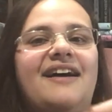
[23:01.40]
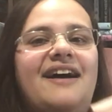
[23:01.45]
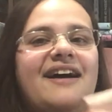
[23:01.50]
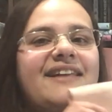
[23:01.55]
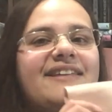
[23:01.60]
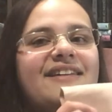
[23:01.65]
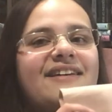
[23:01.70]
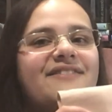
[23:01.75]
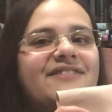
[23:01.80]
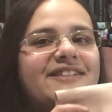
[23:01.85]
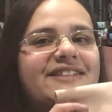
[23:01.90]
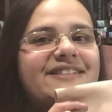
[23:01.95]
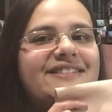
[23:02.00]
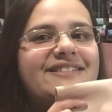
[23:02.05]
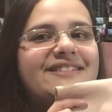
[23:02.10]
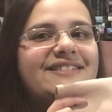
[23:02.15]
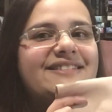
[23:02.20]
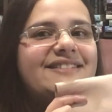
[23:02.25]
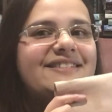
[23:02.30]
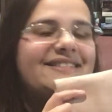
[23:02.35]
I love it.
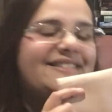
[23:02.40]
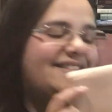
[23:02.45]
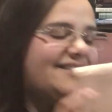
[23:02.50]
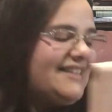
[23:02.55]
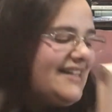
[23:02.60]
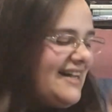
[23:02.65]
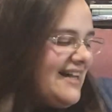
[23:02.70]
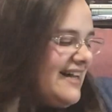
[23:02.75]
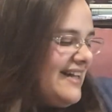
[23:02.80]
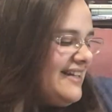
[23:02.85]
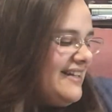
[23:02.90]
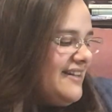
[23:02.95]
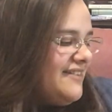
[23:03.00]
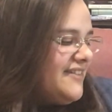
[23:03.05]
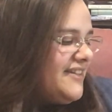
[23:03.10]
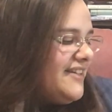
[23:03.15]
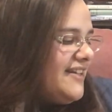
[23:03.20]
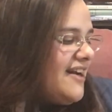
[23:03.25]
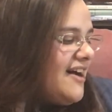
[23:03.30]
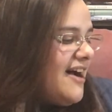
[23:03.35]
I love
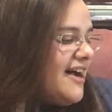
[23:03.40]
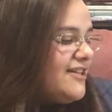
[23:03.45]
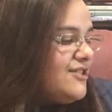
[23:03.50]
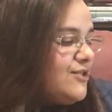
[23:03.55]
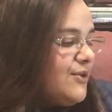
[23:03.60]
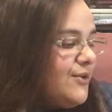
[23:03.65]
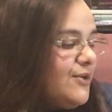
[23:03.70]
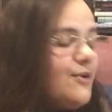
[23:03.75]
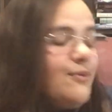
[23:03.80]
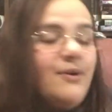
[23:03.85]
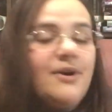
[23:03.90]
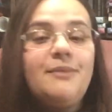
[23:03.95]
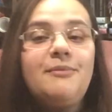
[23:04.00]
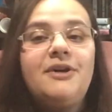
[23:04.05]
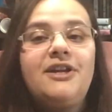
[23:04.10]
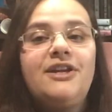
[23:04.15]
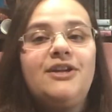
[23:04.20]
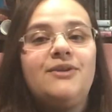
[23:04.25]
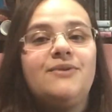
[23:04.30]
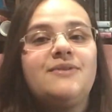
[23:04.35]
it. I don't know what I'm going
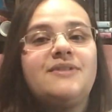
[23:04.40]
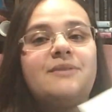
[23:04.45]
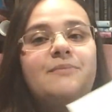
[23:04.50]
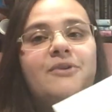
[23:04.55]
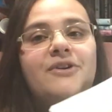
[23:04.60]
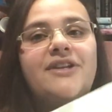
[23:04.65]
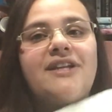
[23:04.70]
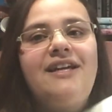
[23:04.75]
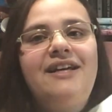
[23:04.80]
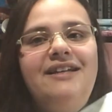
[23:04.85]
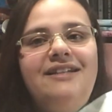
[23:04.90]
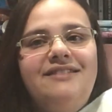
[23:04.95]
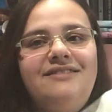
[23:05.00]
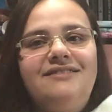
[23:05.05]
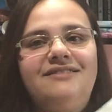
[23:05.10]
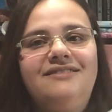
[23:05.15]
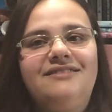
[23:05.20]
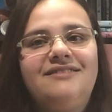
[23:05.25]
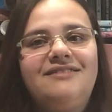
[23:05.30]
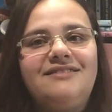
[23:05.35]
to use them on yet.
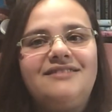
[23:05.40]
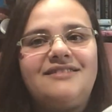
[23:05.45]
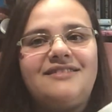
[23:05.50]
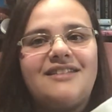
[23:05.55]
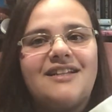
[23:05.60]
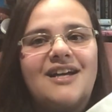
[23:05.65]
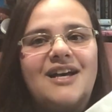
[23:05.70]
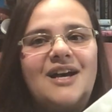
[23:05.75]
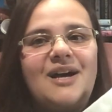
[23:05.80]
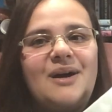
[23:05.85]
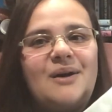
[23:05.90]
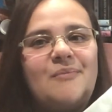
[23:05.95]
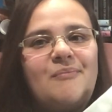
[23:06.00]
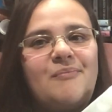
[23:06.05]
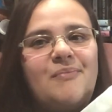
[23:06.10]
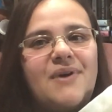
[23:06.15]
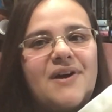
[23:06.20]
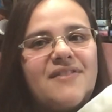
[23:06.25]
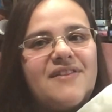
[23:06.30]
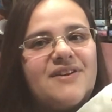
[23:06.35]

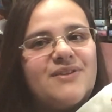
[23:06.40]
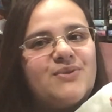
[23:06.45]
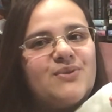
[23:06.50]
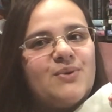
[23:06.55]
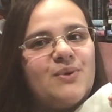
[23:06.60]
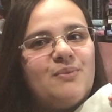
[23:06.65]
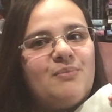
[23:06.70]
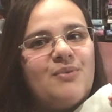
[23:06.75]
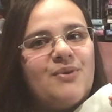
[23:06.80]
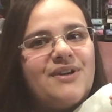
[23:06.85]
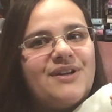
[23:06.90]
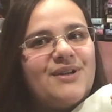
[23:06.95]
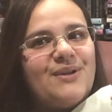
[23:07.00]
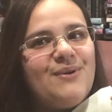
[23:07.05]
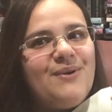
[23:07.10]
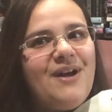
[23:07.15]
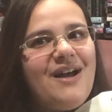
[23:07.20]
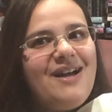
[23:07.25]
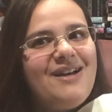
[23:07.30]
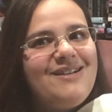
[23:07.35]
But they're so pretty, you
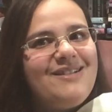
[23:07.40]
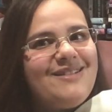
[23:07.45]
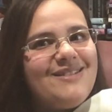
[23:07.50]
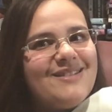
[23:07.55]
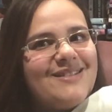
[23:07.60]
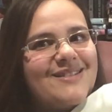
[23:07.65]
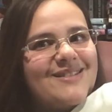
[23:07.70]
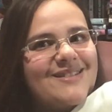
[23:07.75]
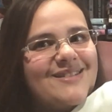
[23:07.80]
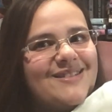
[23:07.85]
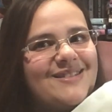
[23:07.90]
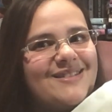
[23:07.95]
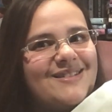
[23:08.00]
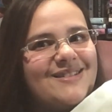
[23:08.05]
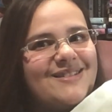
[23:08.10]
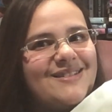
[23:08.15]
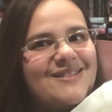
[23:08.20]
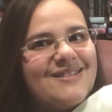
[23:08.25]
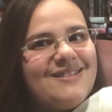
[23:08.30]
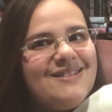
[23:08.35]
guys.
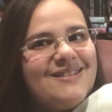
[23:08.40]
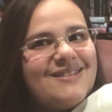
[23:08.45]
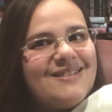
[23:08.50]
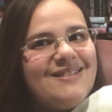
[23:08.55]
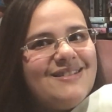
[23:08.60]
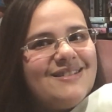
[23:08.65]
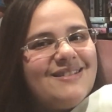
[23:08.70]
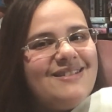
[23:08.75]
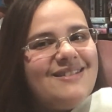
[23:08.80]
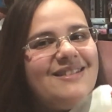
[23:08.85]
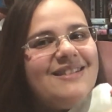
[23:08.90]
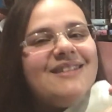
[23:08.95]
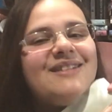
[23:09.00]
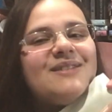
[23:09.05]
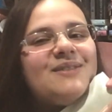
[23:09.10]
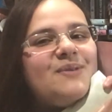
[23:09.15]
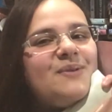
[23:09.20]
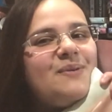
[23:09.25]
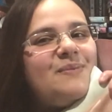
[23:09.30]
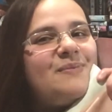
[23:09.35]
They're
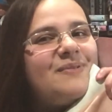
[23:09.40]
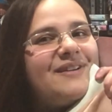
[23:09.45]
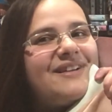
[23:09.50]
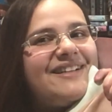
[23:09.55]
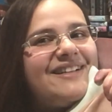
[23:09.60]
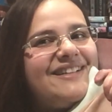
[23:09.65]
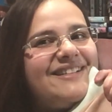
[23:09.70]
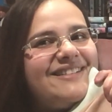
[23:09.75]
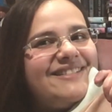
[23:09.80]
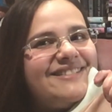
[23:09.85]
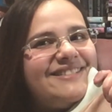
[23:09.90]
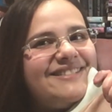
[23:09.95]
so pretty.